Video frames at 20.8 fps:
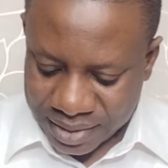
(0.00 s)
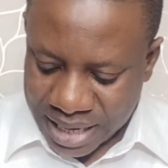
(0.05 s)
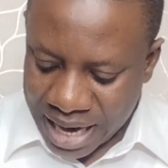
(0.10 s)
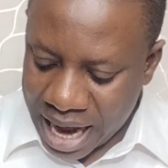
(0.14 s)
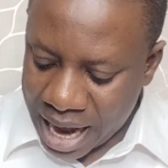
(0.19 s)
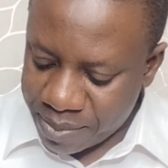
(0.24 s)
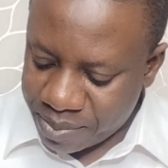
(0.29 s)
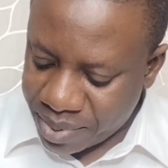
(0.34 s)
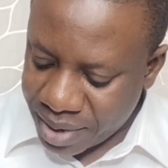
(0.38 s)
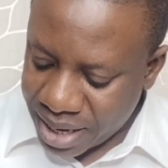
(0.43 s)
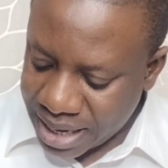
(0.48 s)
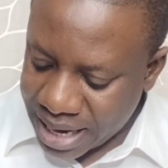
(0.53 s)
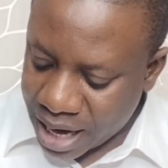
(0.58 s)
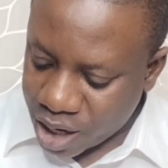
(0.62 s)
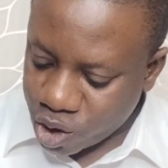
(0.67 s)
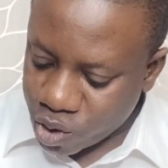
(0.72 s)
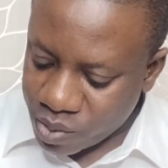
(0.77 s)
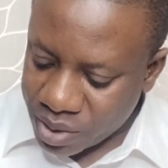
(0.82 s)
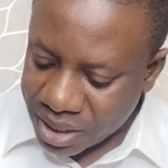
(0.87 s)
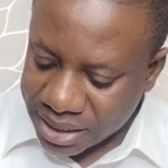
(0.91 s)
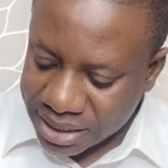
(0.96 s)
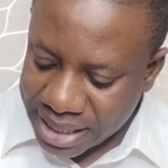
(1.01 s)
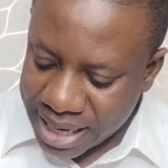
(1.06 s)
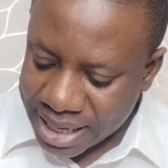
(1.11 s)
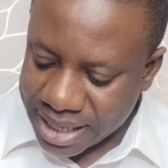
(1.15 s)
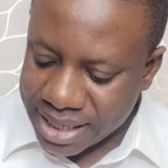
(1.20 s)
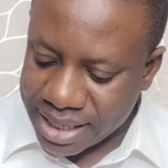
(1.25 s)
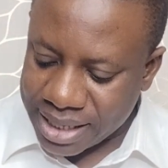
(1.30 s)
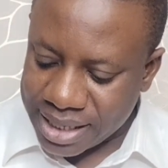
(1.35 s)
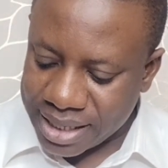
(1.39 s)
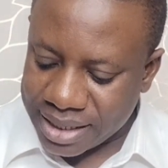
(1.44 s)
I pray that you will take
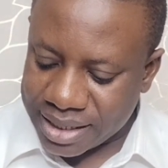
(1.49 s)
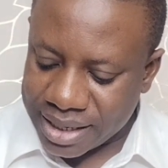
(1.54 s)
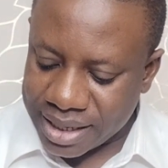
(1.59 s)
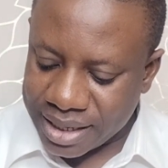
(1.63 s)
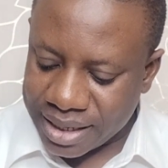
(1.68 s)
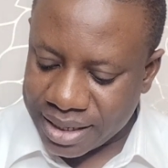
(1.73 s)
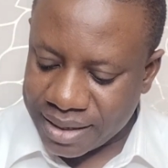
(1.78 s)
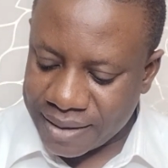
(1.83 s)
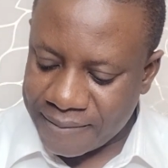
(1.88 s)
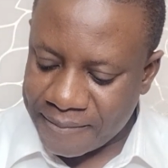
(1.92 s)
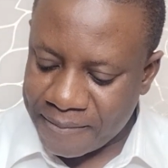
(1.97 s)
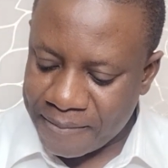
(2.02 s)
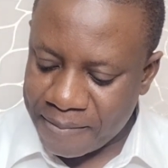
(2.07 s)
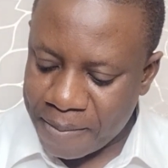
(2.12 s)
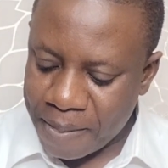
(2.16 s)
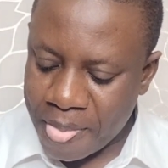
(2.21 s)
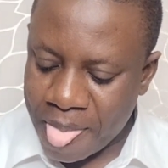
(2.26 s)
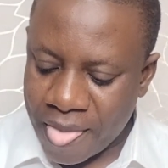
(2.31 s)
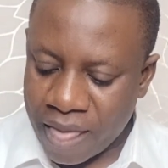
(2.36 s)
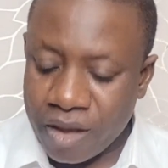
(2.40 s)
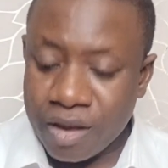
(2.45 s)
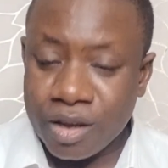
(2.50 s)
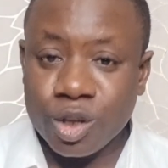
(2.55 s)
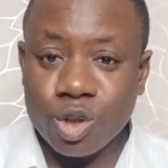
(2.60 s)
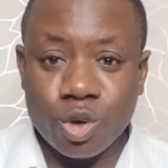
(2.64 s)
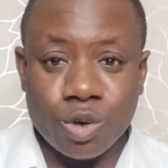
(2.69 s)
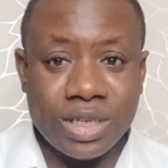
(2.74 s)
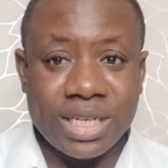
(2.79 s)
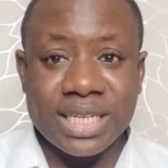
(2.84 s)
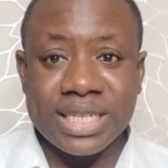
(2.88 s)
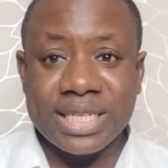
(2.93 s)
heed
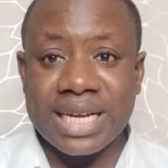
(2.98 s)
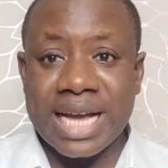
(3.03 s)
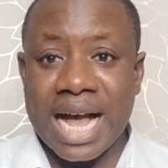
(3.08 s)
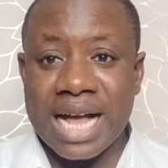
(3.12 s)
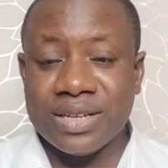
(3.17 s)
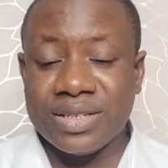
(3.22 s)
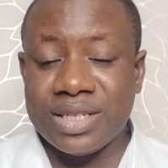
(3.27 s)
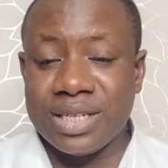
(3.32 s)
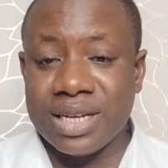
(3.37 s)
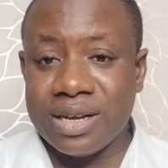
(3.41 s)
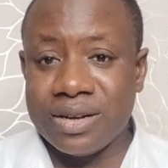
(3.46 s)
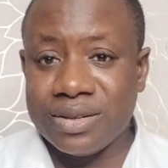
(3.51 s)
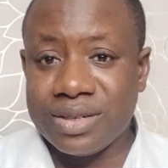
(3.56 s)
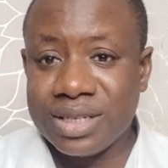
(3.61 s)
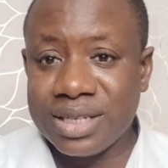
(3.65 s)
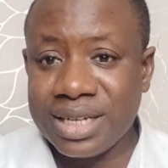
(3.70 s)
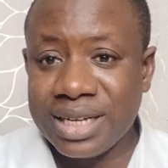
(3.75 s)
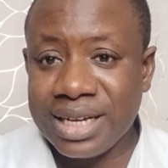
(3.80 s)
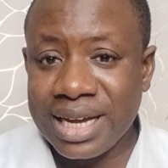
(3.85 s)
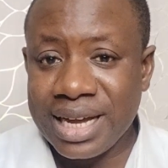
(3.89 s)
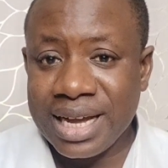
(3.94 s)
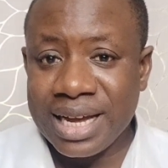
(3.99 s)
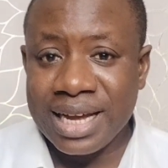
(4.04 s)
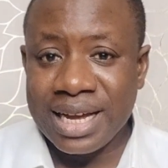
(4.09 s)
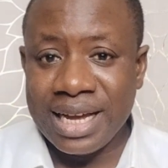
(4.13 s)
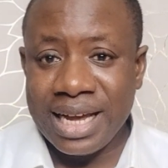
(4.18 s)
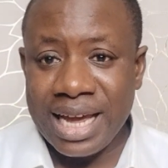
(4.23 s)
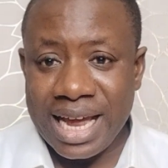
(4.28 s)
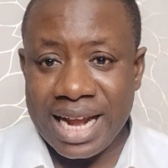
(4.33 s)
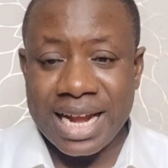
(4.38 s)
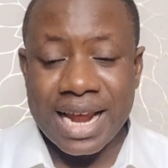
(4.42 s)
to these counsels
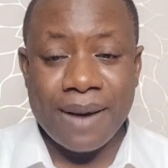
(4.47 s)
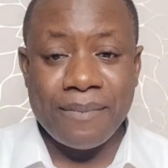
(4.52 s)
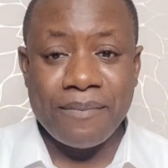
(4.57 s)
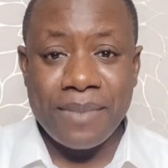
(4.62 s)
in the